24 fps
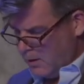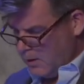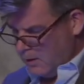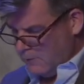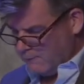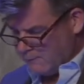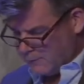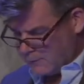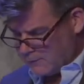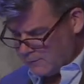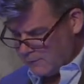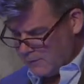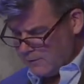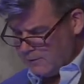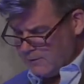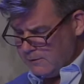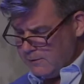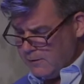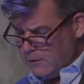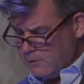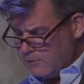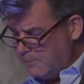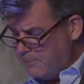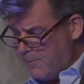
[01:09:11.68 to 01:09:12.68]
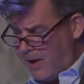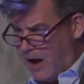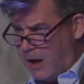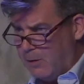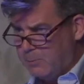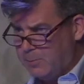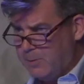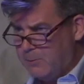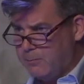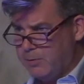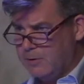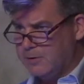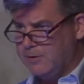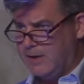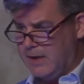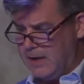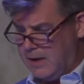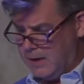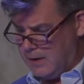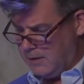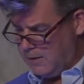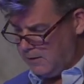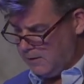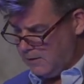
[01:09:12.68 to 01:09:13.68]
For certain, there's a palpable
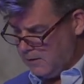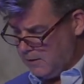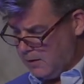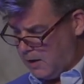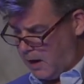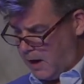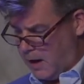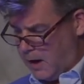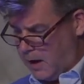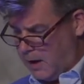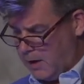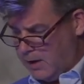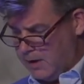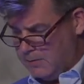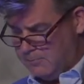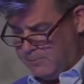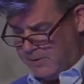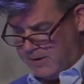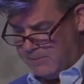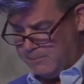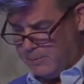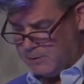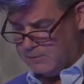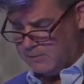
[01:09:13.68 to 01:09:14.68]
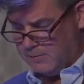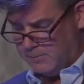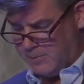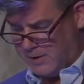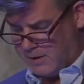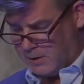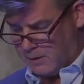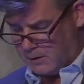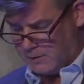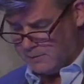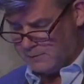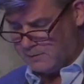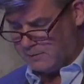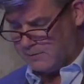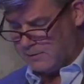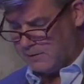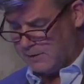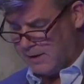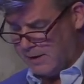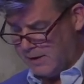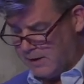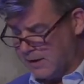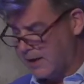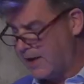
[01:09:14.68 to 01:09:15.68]
need uh, in people to be
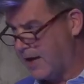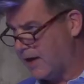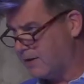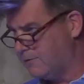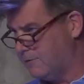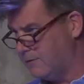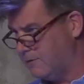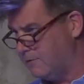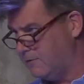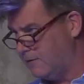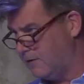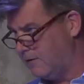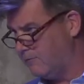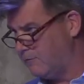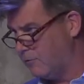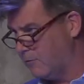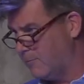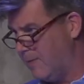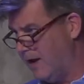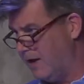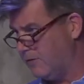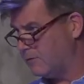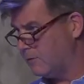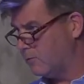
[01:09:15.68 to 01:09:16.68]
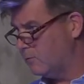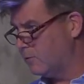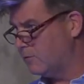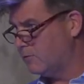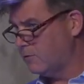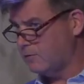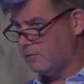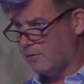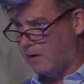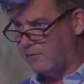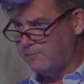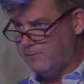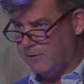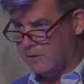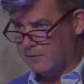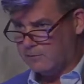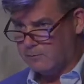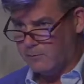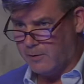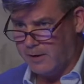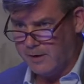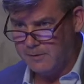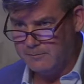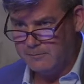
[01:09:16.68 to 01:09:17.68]
constantly connected to information, which is obvious
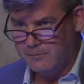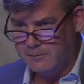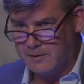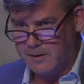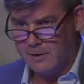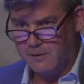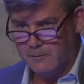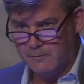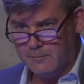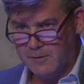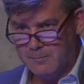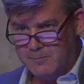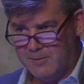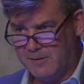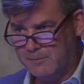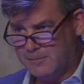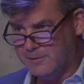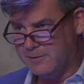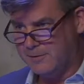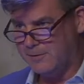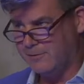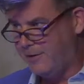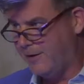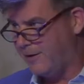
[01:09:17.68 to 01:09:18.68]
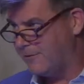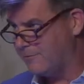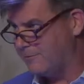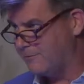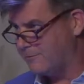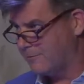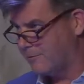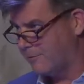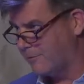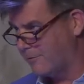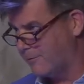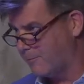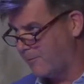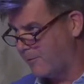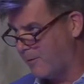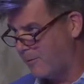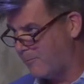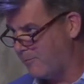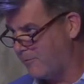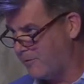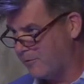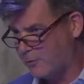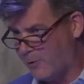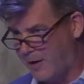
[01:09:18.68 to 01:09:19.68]
why, you know, when people do this, do
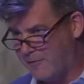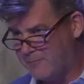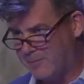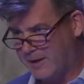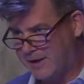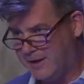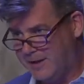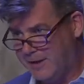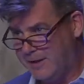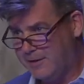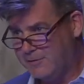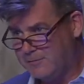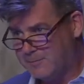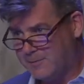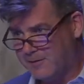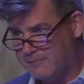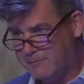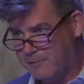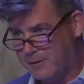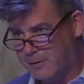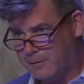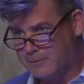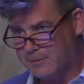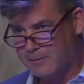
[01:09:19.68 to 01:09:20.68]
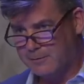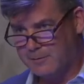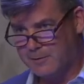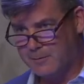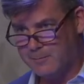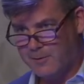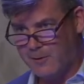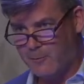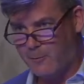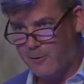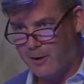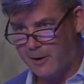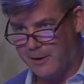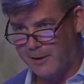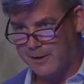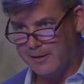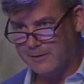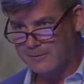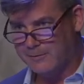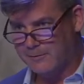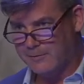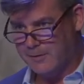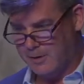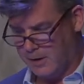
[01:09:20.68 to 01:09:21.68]
I have my keys, my phone, and my wallet?
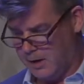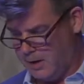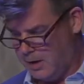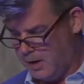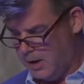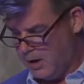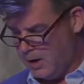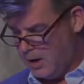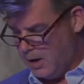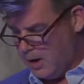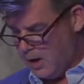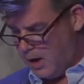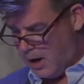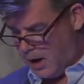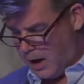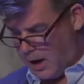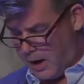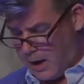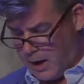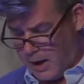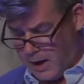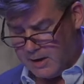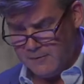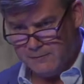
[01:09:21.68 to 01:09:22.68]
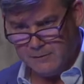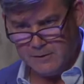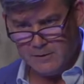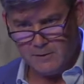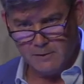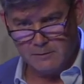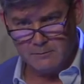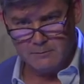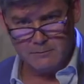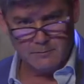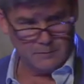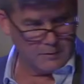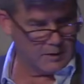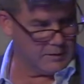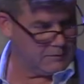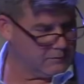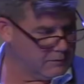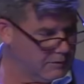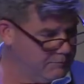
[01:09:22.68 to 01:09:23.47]
Uh, and if you don't, as I